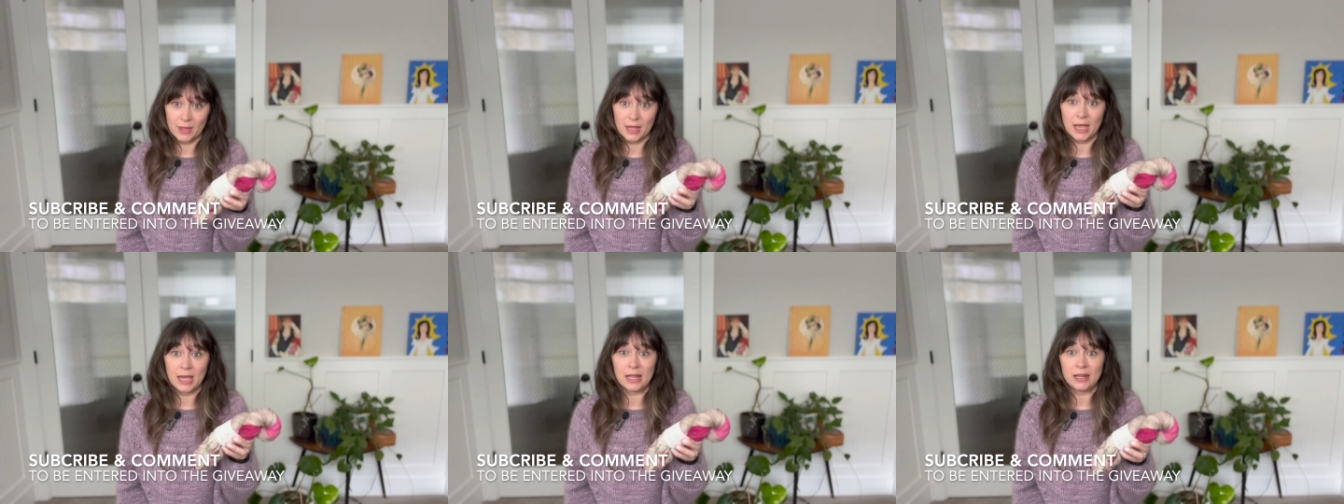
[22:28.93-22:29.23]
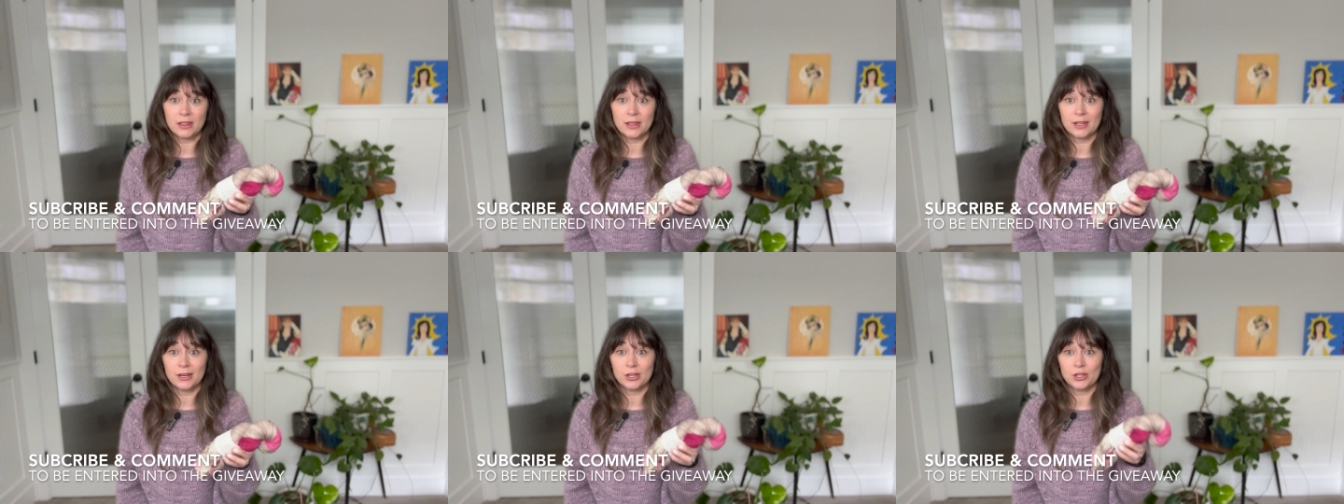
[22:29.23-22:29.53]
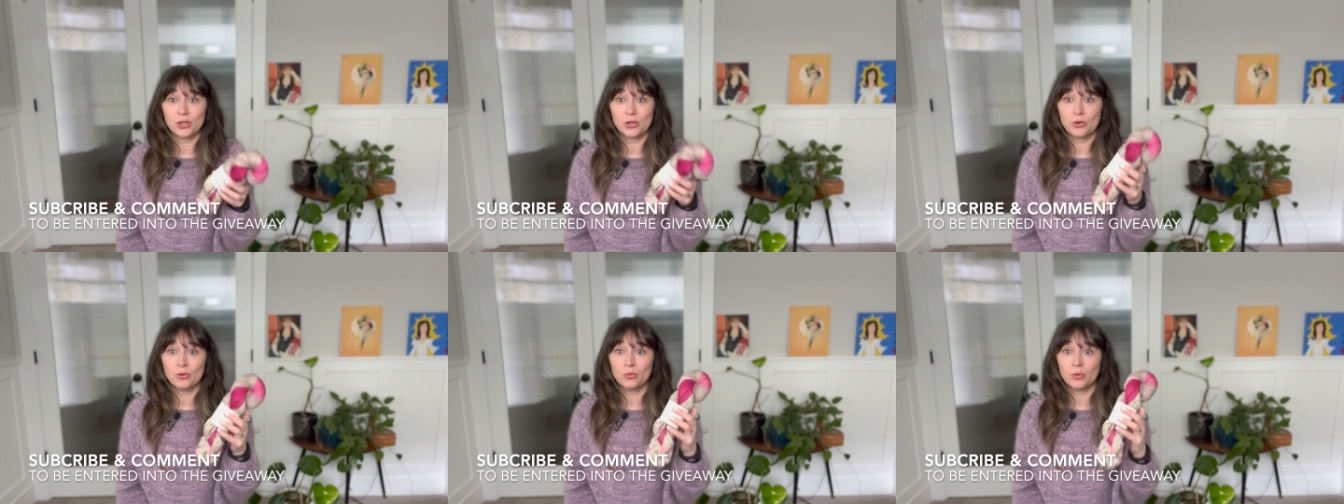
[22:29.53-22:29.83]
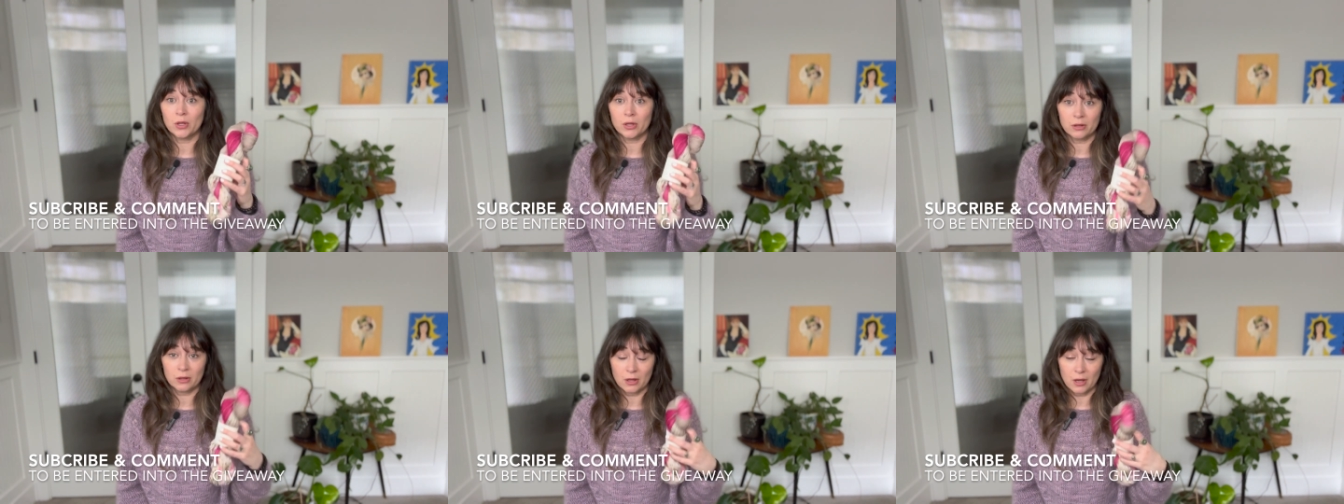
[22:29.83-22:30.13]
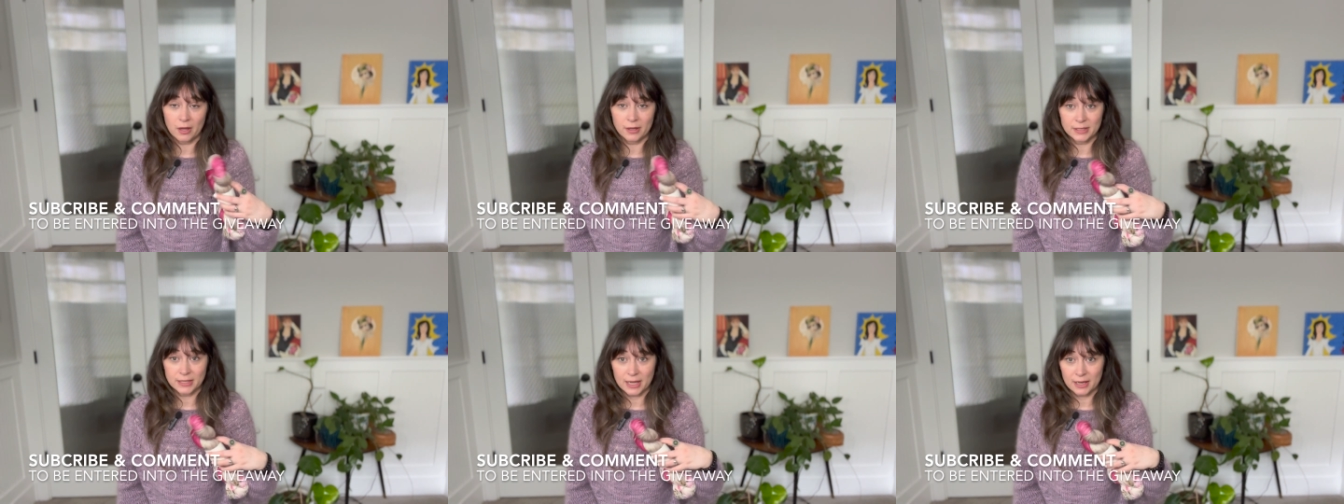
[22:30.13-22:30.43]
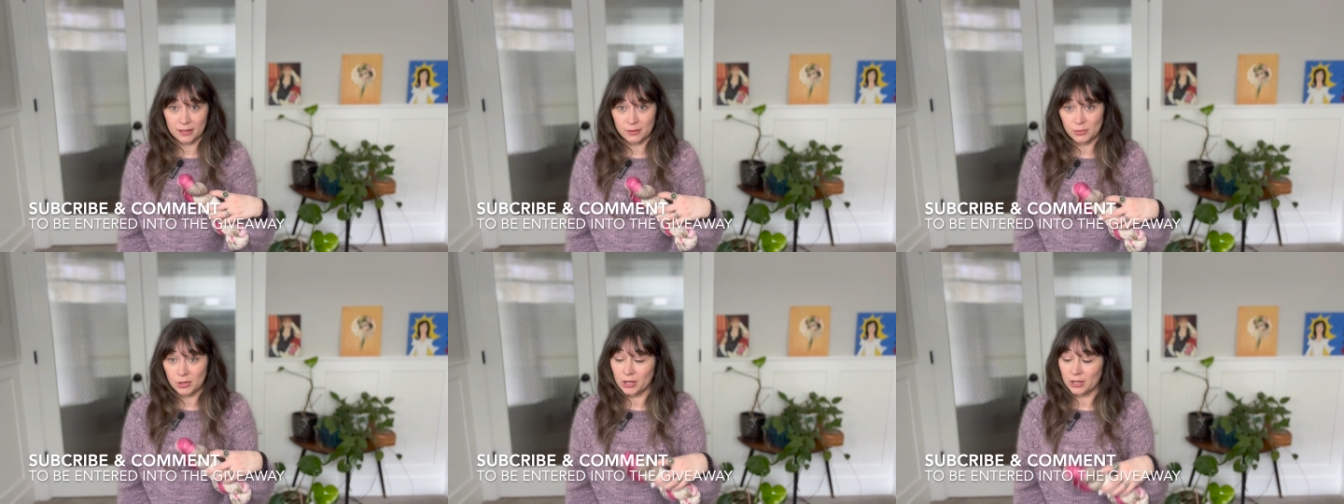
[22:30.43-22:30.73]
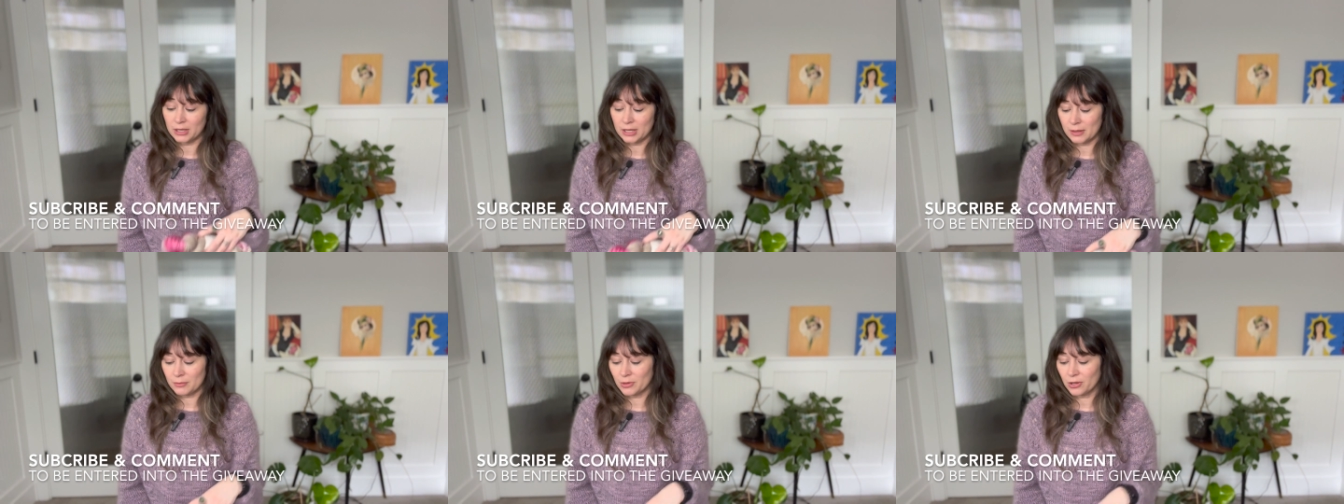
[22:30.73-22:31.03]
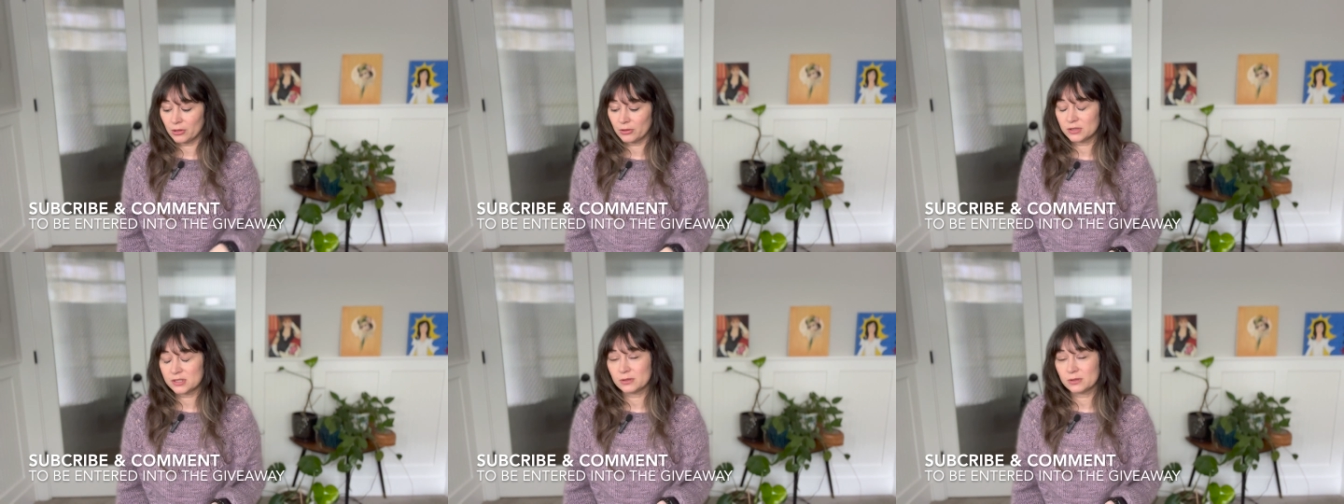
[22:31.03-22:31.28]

and then you will contact me on email.